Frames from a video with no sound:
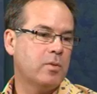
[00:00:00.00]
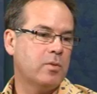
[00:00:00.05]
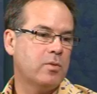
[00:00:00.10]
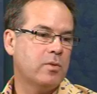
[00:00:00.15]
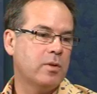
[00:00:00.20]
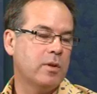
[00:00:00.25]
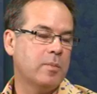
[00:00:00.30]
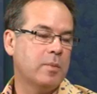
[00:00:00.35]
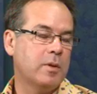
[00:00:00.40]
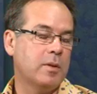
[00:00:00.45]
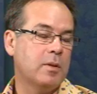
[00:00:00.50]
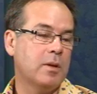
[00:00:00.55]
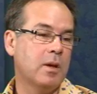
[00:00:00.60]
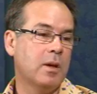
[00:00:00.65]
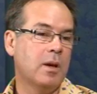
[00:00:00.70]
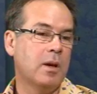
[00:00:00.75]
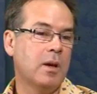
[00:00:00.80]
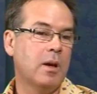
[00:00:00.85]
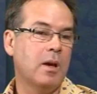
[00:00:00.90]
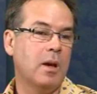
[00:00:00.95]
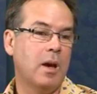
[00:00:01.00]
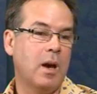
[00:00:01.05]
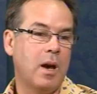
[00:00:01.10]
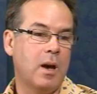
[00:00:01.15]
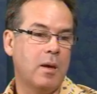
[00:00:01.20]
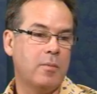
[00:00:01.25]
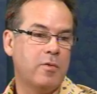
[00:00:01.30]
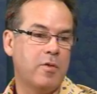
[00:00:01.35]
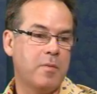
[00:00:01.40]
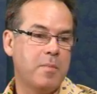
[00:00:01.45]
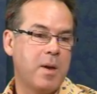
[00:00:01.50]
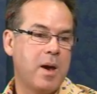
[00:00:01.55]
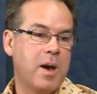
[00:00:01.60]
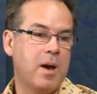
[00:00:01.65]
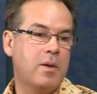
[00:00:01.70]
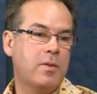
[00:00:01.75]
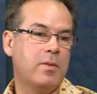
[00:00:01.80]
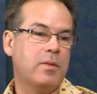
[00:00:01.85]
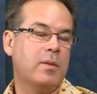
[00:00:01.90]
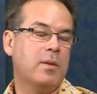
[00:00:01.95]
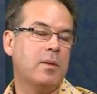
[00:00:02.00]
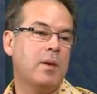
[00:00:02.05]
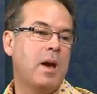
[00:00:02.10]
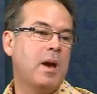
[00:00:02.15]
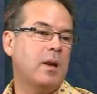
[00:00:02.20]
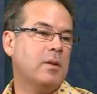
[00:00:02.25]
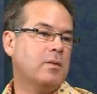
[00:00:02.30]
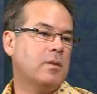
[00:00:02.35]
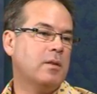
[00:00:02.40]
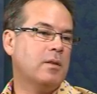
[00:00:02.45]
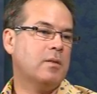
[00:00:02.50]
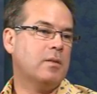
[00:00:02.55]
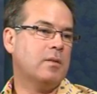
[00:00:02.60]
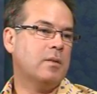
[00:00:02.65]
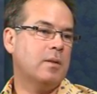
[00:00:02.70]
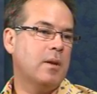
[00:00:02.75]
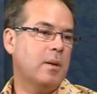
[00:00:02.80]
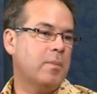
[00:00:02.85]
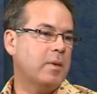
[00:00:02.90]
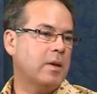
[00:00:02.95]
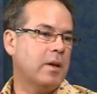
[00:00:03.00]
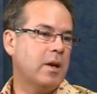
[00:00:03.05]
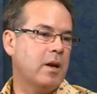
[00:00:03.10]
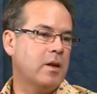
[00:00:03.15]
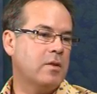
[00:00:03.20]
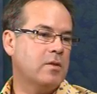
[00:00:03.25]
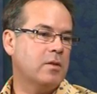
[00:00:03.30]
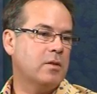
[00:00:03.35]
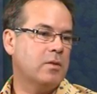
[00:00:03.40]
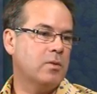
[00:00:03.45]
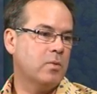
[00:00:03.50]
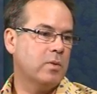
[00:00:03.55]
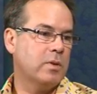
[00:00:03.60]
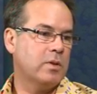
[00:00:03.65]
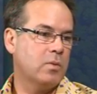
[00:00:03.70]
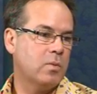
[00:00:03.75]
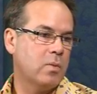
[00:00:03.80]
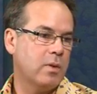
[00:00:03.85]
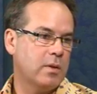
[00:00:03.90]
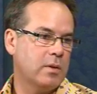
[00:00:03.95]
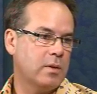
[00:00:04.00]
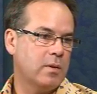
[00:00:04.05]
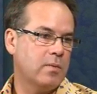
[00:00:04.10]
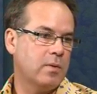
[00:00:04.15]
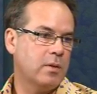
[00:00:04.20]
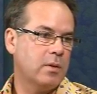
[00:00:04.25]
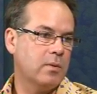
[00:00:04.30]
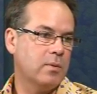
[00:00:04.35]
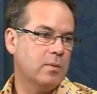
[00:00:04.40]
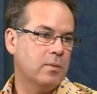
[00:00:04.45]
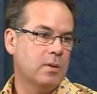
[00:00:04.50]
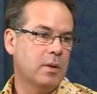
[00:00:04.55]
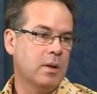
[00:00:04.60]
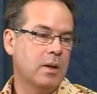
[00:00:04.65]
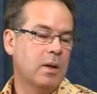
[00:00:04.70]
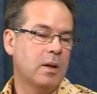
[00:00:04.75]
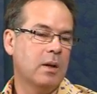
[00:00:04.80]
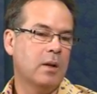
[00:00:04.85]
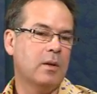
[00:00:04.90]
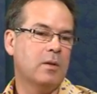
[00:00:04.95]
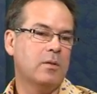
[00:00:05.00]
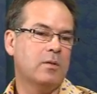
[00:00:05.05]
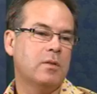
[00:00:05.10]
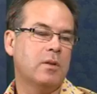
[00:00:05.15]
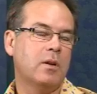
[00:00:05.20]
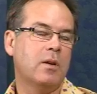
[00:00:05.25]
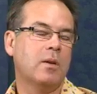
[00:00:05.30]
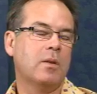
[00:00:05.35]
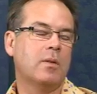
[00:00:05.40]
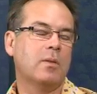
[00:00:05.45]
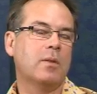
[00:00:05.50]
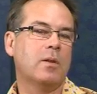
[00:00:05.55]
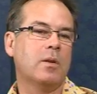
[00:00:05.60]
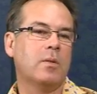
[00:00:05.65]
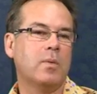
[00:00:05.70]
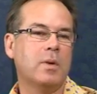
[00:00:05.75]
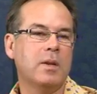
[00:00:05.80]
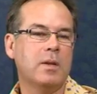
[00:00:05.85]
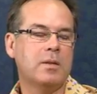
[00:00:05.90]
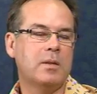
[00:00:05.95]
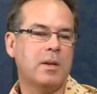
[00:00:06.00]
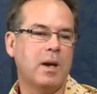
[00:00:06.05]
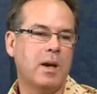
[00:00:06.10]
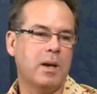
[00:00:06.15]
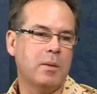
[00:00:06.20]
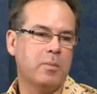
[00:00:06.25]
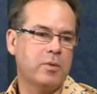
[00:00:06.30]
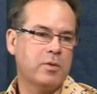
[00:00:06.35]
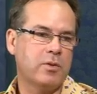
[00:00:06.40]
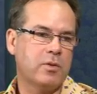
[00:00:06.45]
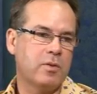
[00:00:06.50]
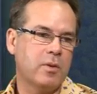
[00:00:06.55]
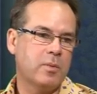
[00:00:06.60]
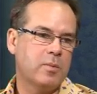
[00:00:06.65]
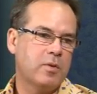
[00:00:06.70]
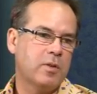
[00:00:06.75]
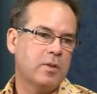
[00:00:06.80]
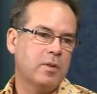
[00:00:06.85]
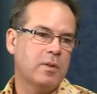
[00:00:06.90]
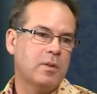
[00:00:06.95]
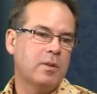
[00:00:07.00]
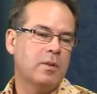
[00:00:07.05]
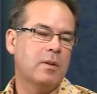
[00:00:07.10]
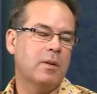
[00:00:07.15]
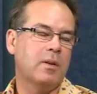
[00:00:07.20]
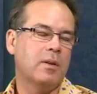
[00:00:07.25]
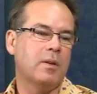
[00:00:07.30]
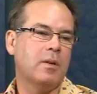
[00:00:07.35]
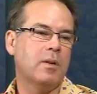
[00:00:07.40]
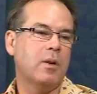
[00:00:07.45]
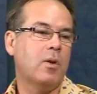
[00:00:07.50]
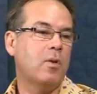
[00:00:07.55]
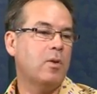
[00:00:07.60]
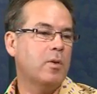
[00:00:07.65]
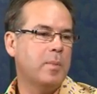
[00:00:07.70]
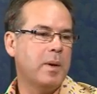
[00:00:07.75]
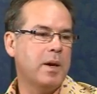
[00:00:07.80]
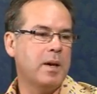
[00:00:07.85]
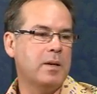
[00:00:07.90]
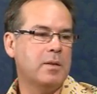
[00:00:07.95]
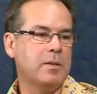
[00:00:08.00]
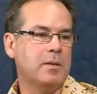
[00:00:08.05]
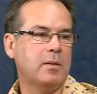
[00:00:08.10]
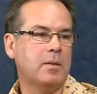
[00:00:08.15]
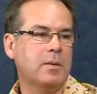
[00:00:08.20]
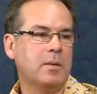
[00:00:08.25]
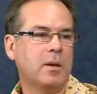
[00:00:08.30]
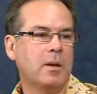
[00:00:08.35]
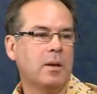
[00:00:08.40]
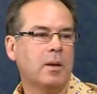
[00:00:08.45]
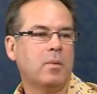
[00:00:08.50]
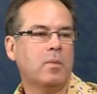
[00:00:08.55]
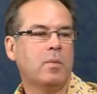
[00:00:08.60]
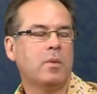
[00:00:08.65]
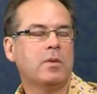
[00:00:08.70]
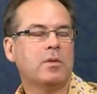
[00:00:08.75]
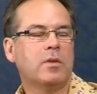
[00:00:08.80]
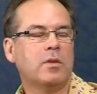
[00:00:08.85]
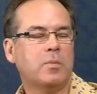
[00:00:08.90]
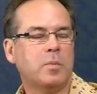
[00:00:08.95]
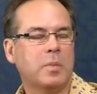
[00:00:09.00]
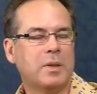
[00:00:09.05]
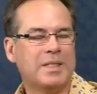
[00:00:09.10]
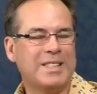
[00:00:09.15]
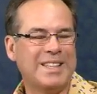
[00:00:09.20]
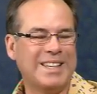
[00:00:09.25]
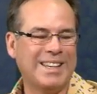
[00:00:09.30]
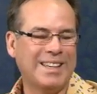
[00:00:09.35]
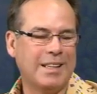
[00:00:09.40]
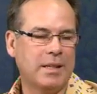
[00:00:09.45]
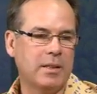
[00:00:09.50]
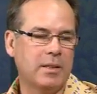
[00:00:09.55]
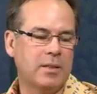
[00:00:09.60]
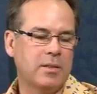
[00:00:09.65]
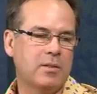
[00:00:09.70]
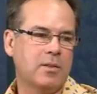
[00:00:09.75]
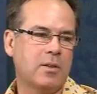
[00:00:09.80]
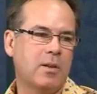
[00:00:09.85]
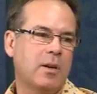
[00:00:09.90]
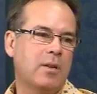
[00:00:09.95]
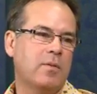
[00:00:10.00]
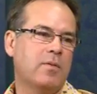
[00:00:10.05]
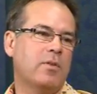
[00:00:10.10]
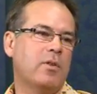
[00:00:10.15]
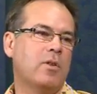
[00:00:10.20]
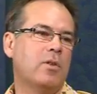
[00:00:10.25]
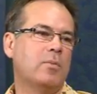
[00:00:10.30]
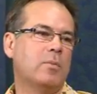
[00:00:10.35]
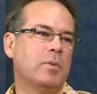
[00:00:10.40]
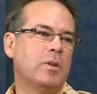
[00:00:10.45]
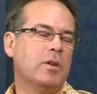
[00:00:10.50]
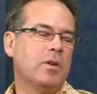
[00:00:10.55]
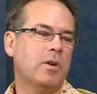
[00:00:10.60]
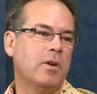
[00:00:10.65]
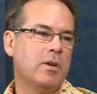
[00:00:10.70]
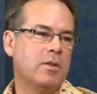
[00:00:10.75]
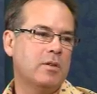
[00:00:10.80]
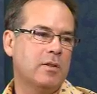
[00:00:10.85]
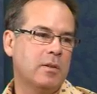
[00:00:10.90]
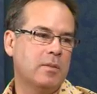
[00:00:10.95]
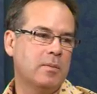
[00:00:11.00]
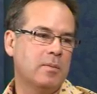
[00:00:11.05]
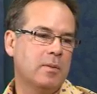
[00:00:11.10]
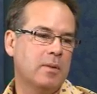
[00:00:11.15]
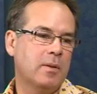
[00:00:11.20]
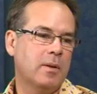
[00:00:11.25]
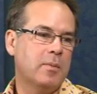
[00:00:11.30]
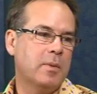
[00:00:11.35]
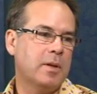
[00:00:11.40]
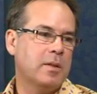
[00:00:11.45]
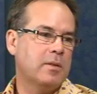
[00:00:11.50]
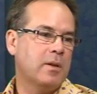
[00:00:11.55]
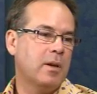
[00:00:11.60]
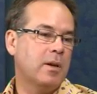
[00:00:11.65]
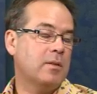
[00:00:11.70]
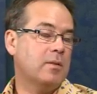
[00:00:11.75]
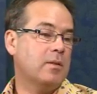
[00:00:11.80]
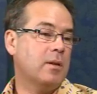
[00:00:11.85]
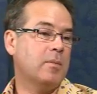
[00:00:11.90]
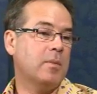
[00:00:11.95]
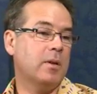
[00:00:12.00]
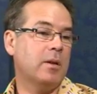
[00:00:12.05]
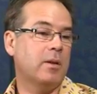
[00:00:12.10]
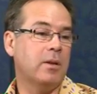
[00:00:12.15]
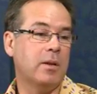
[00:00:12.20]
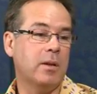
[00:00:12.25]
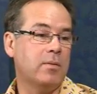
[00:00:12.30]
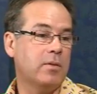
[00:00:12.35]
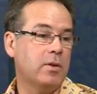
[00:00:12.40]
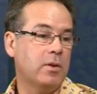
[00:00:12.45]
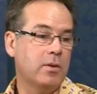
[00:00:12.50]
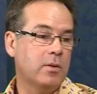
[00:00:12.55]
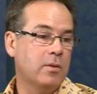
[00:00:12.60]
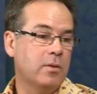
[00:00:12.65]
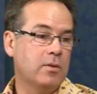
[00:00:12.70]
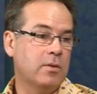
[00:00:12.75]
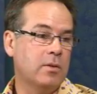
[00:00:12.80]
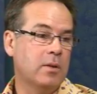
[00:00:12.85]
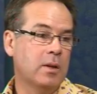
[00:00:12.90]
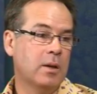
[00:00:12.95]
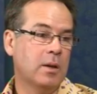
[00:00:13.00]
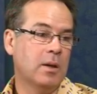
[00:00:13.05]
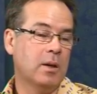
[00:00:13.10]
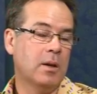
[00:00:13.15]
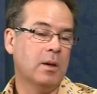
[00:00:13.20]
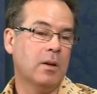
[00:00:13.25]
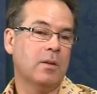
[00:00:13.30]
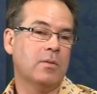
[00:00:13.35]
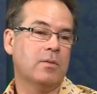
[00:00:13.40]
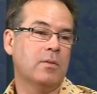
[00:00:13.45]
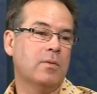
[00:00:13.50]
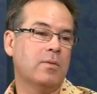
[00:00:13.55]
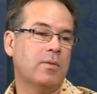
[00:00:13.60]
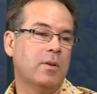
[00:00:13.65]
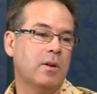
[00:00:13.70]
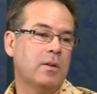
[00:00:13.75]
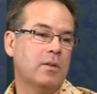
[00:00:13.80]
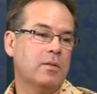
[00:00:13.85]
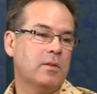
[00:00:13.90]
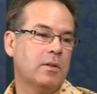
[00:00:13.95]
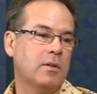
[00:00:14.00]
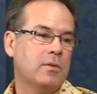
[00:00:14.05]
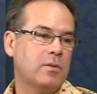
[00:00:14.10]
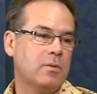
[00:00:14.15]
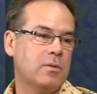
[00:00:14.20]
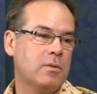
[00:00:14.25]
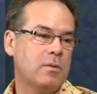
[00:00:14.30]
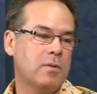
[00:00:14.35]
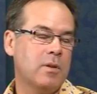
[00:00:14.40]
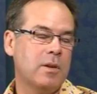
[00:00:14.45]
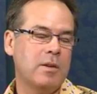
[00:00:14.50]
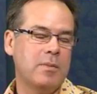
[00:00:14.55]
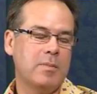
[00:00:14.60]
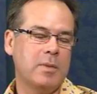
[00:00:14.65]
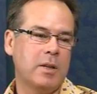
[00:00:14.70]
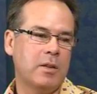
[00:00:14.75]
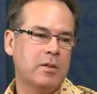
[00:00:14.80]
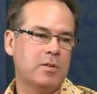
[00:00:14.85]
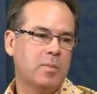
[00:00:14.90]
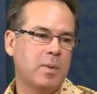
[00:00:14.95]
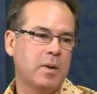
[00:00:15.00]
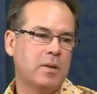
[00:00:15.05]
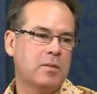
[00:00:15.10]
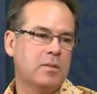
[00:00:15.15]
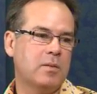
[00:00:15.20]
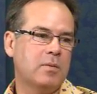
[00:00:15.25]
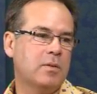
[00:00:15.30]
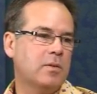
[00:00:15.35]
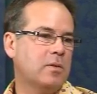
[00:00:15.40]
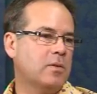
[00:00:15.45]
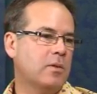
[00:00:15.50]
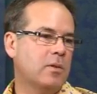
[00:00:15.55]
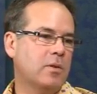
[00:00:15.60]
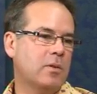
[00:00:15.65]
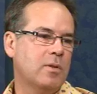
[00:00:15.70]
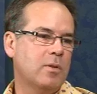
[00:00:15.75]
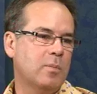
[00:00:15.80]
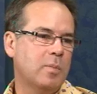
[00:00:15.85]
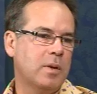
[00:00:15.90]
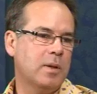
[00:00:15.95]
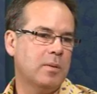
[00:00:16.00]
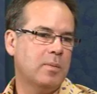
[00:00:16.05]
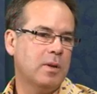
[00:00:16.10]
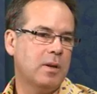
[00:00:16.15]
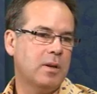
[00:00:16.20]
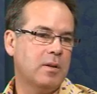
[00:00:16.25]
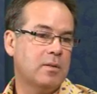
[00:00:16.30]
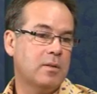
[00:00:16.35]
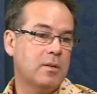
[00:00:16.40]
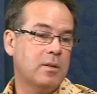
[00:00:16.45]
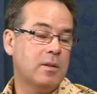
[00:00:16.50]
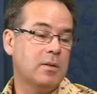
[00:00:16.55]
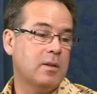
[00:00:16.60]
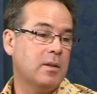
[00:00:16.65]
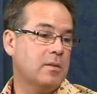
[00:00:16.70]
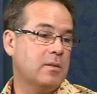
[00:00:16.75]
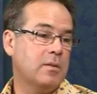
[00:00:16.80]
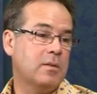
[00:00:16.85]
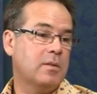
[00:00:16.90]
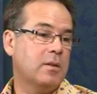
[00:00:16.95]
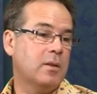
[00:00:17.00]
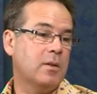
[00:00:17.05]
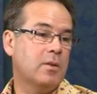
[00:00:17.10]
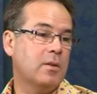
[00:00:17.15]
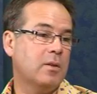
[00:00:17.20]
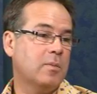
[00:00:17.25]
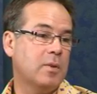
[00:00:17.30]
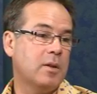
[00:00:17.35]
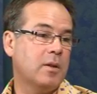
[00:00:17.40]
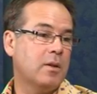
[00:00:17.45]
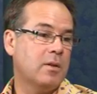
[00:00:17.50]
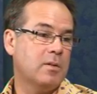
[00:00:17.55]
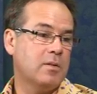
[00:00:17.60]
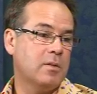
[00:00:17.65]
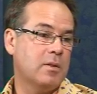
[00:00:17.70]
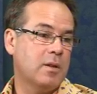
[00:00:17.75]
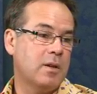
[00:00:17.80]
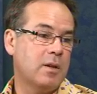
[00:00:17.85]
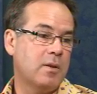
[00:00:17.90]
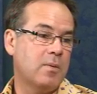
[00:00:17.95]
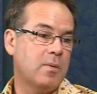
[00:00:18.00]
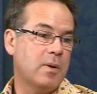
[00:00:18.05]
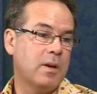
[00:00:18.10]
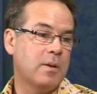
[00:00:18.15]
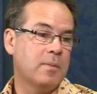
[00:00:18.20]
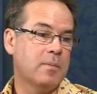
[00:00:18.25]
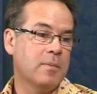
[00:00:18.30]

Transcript: treatment. For mouth, access and application is always quite difficult. So there is a prescription Orabase, which is particularly designed for oral mucosa. I must say it's something I never use because I find it's extremely expensive. It's not on the PBS and it doesn't stick on the mucosa in any way.